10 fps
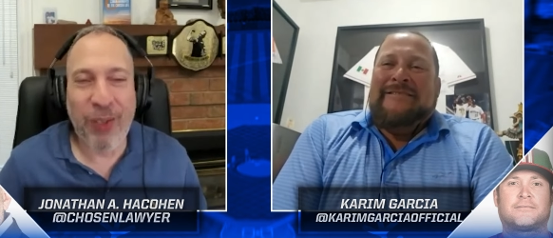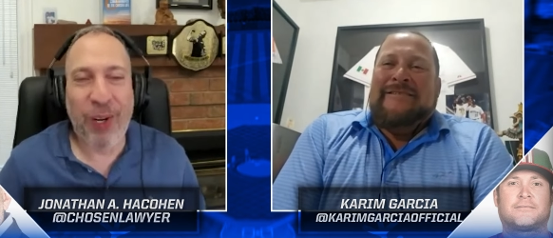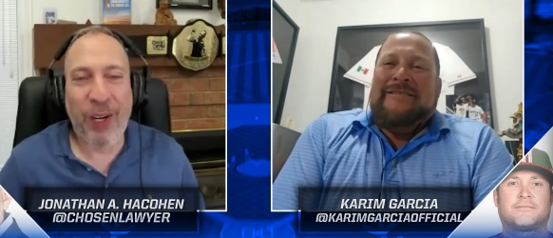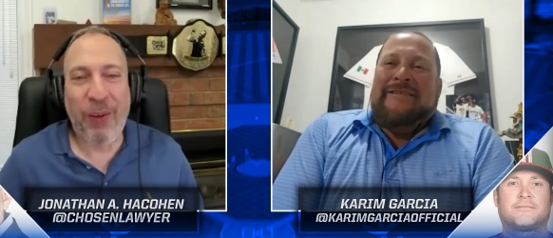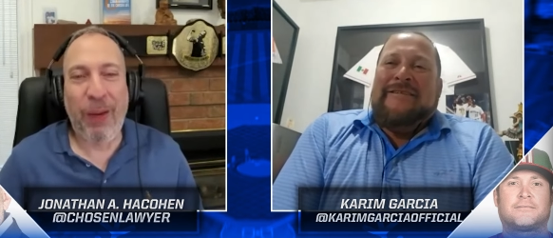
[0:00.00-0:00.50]

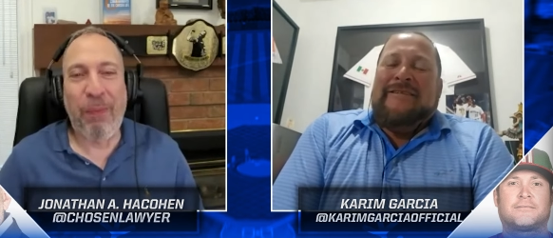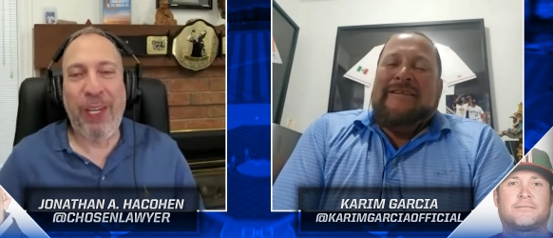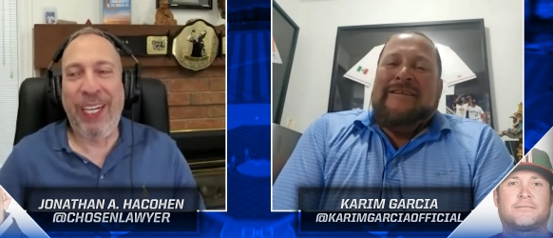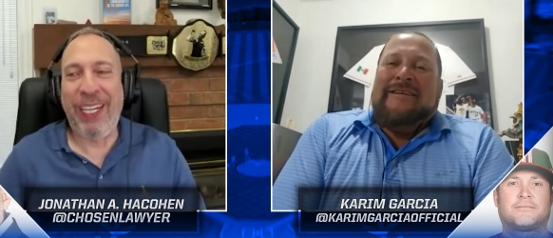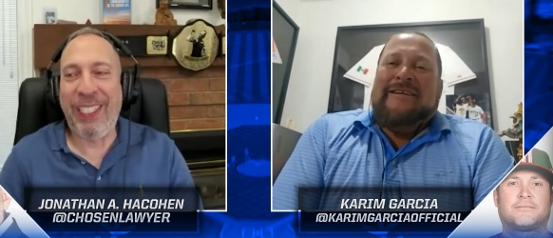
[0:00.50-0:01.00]
Speaker 1: John Kruk really
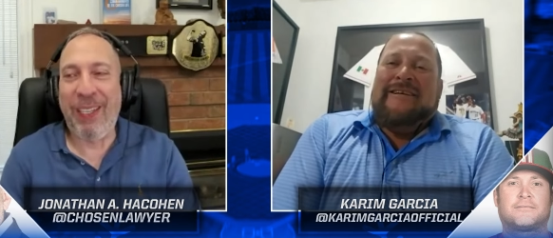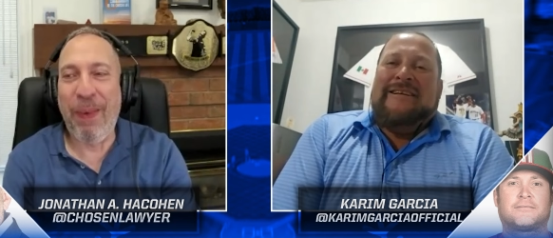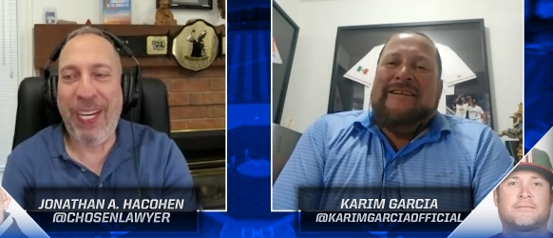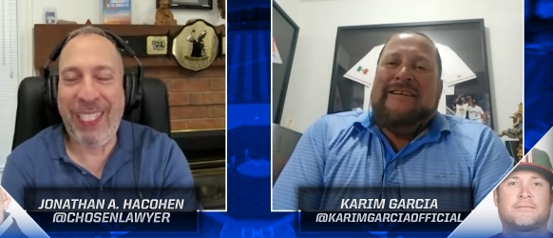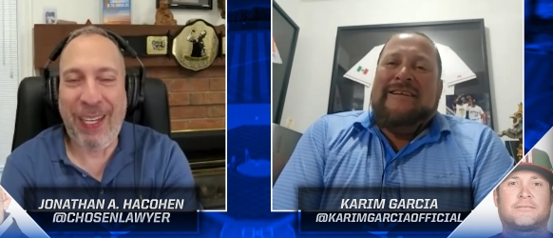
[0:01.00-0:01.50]
played against
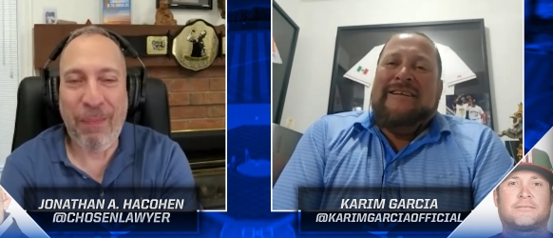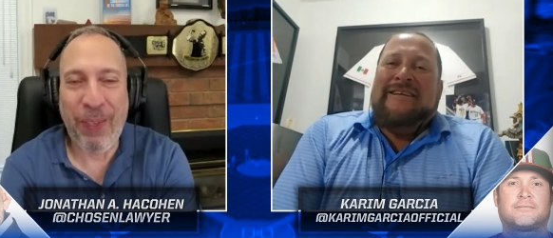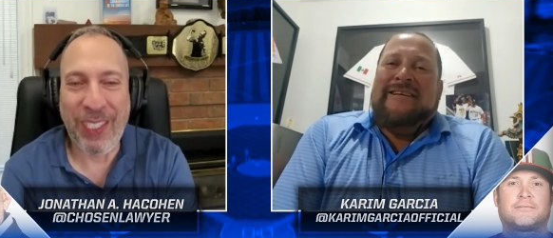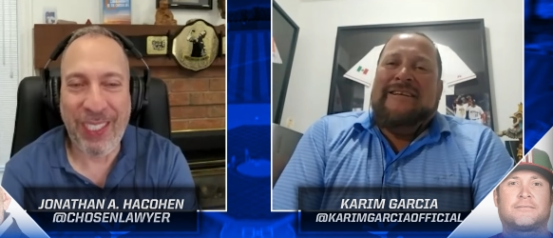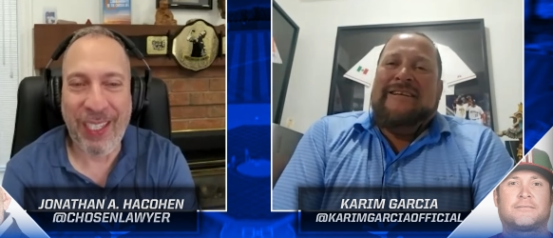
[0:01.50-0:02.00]
the
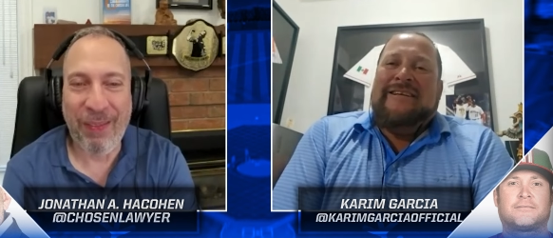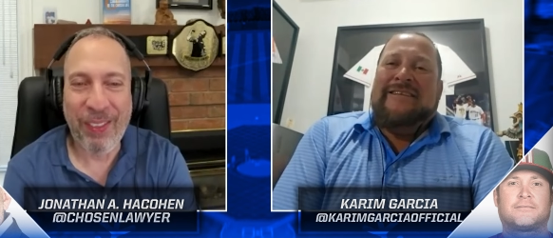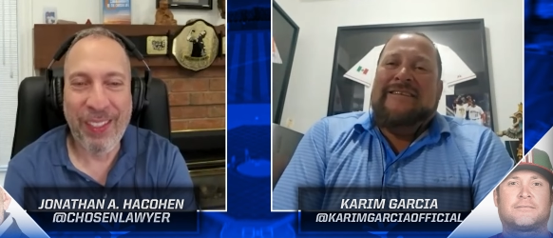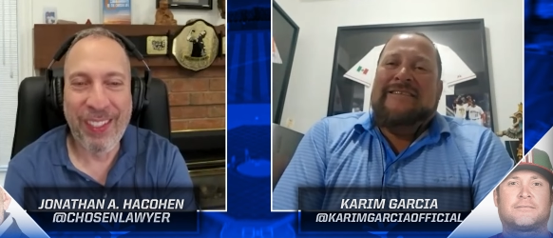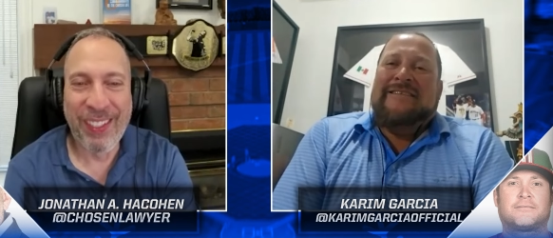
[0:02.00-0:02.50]
Mexican prison
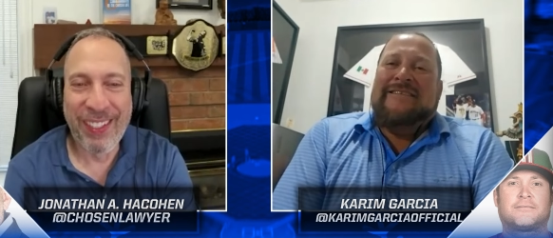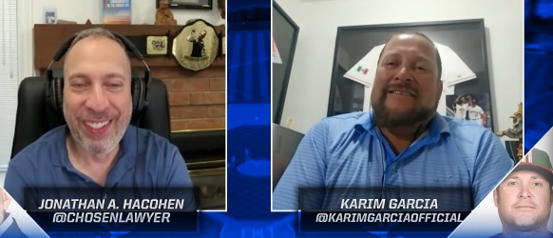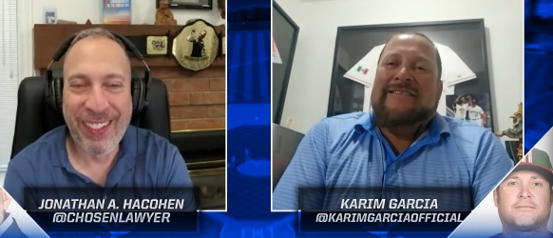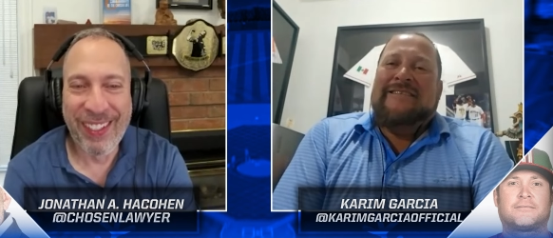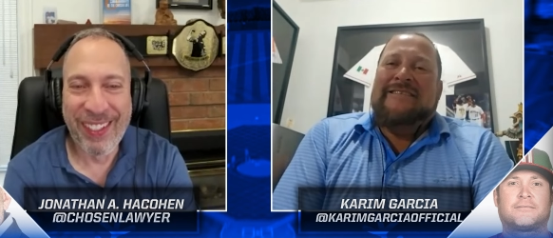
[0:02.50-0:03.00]
team?
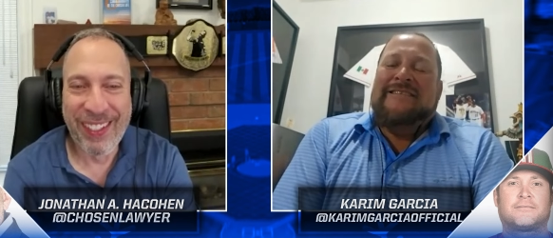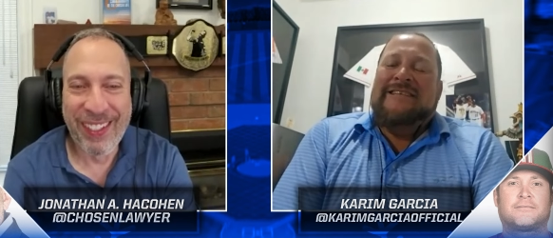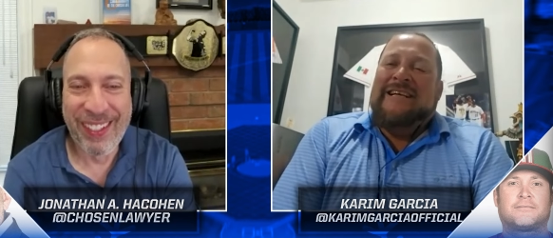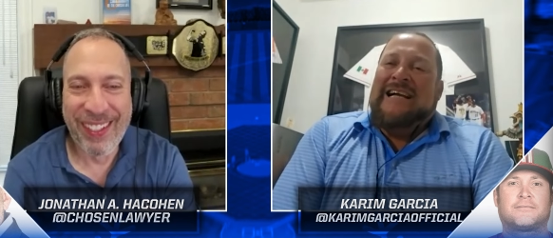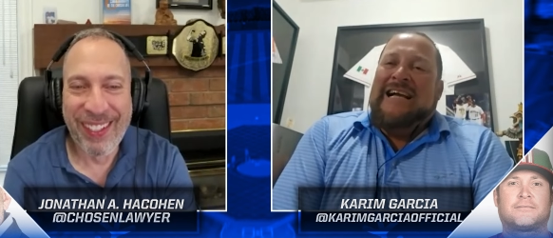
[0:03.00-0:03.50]

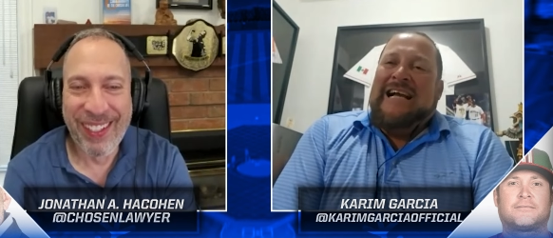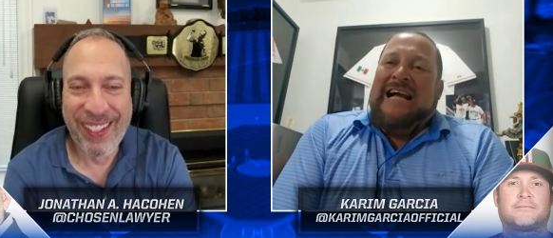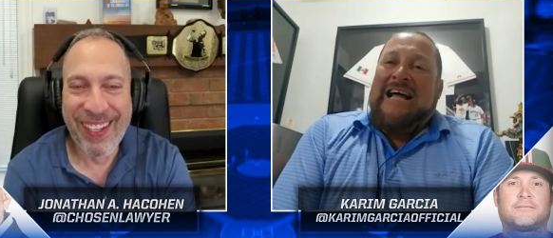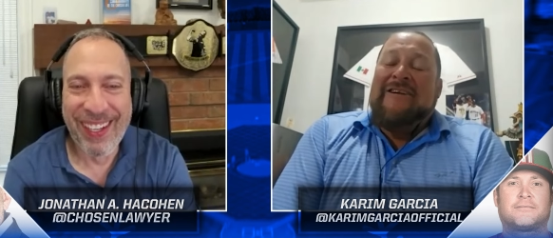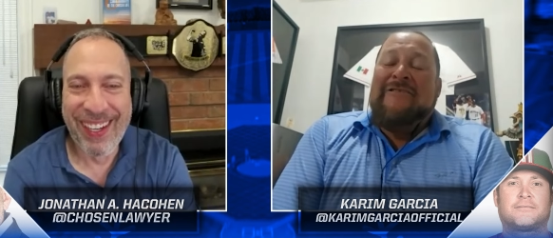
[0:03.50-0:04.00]

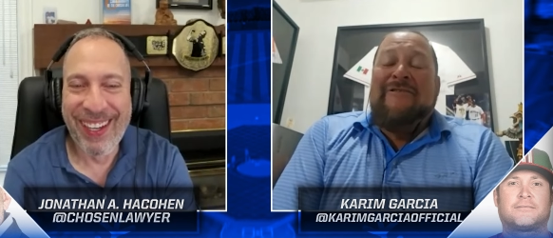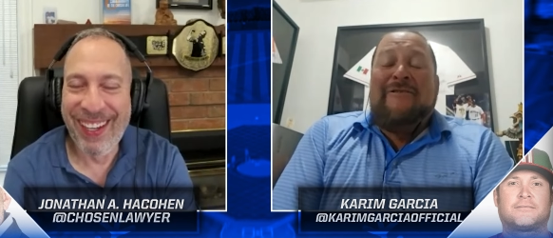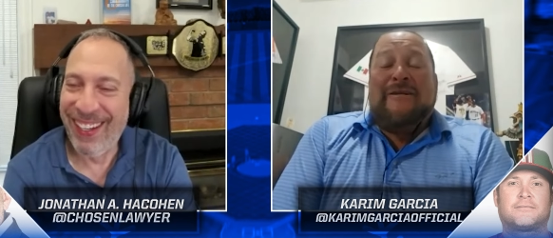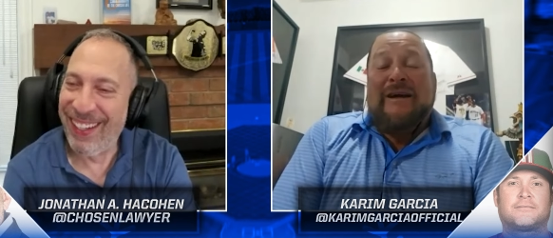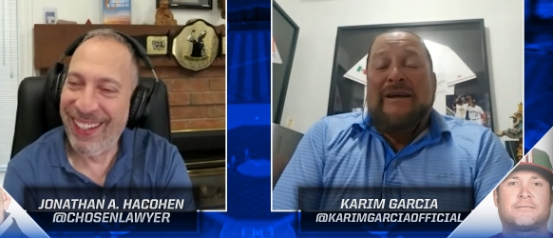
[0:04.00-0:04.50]
Speaker 2: I don't
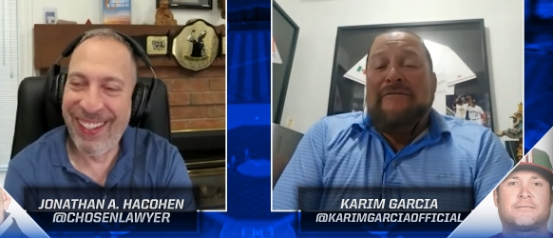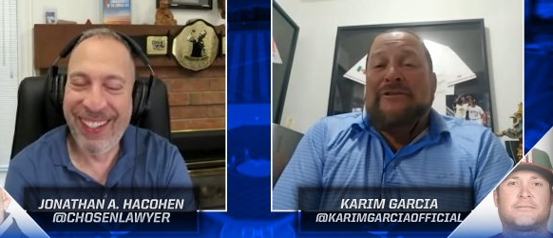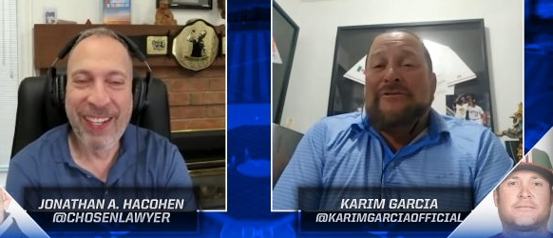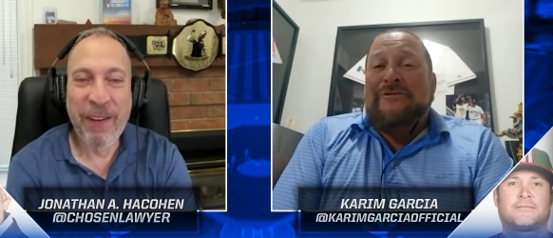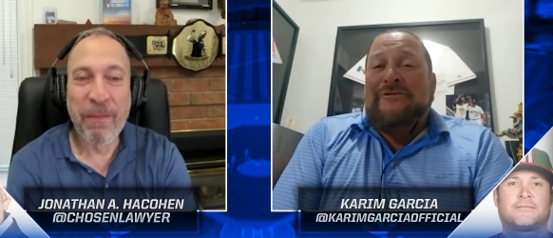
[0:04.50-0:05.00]
know. It might be
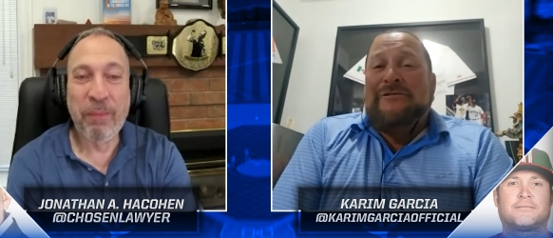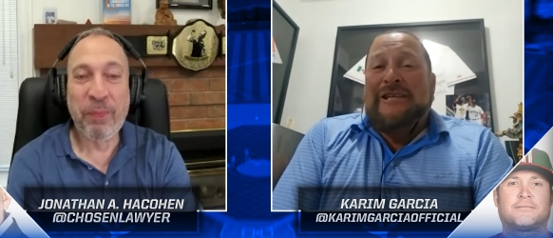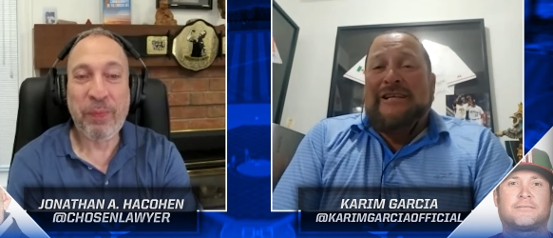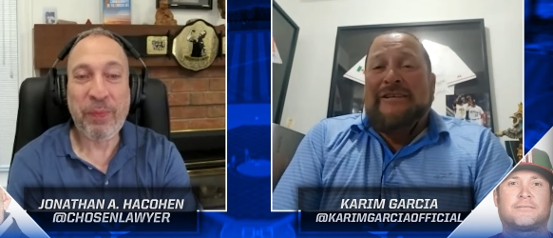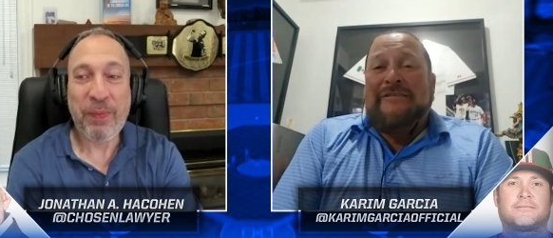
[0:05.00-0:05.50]
true, to
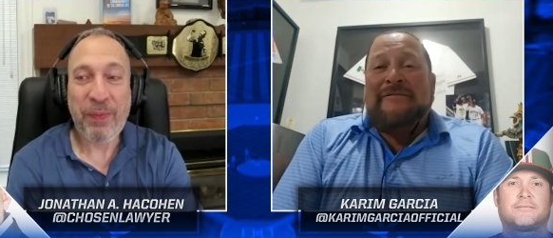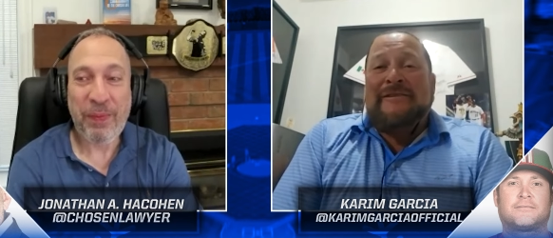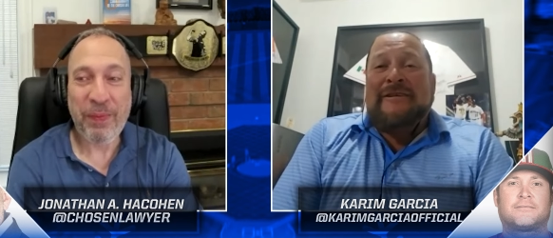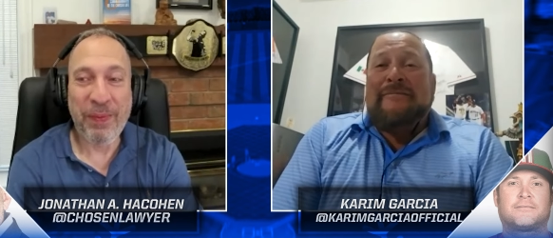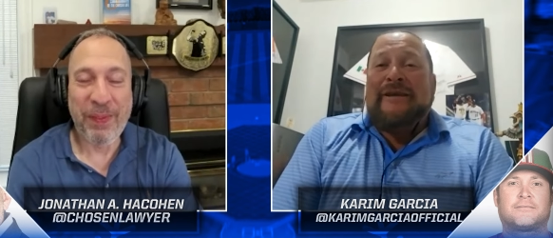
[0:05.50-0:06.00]
tell you,
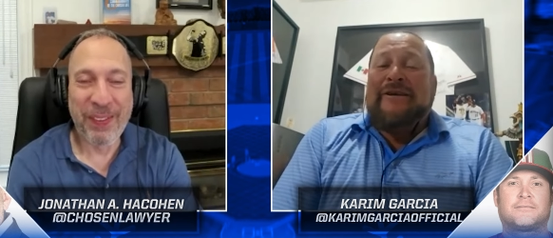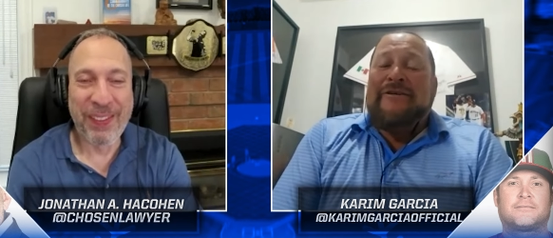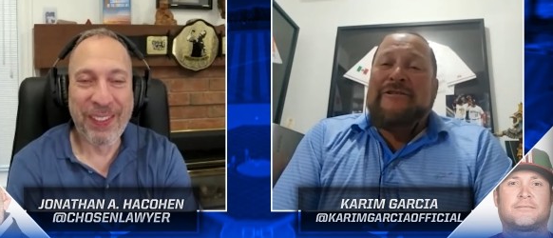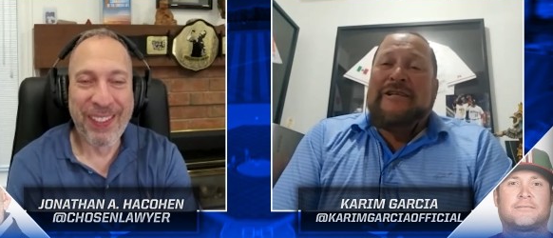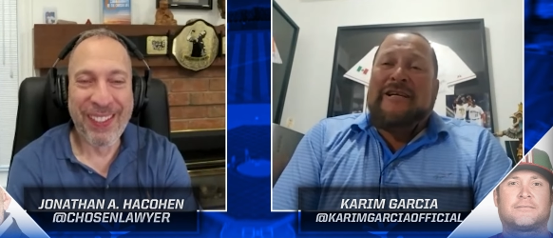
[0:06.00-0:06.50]

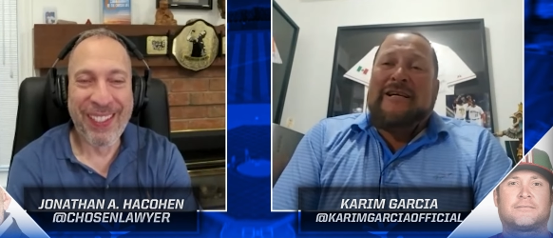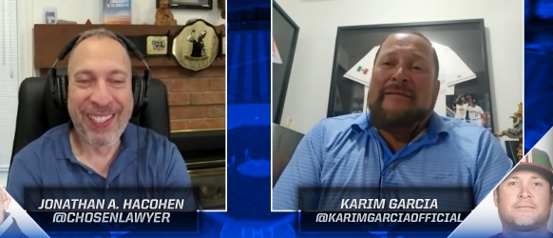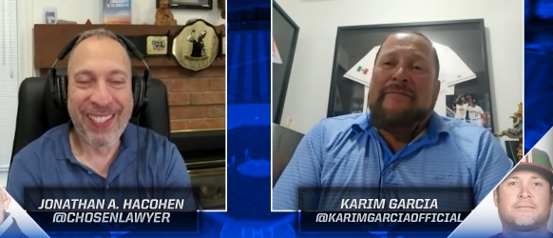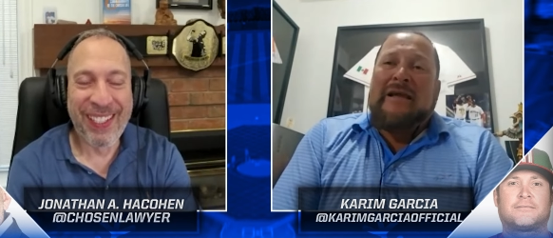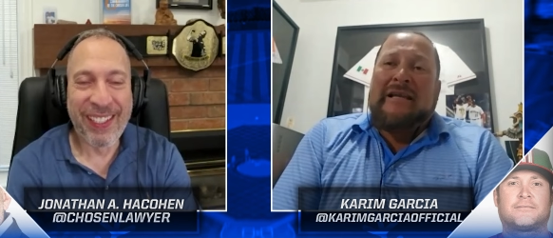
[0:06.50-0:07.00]
because
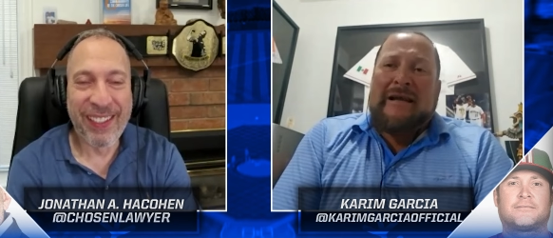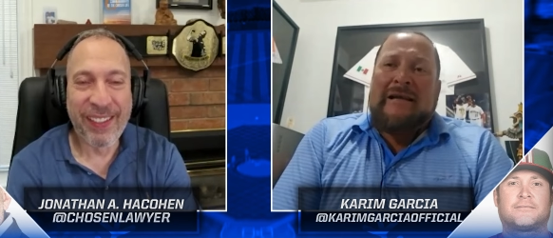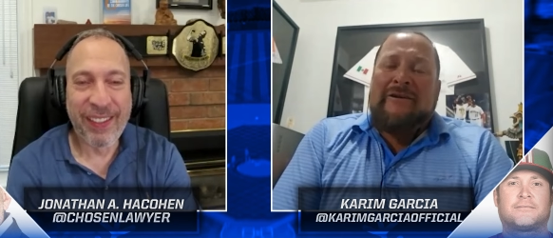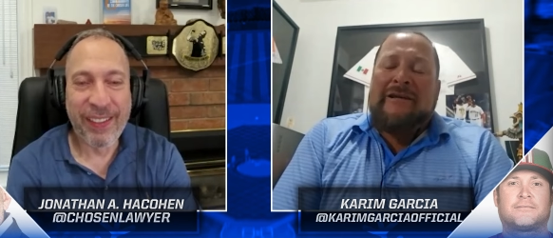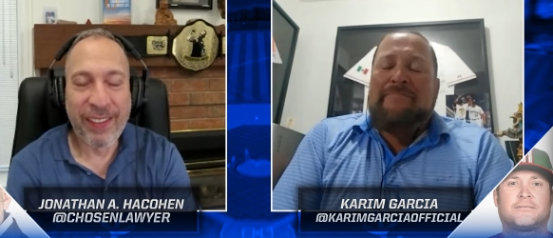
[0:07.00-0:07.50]
I know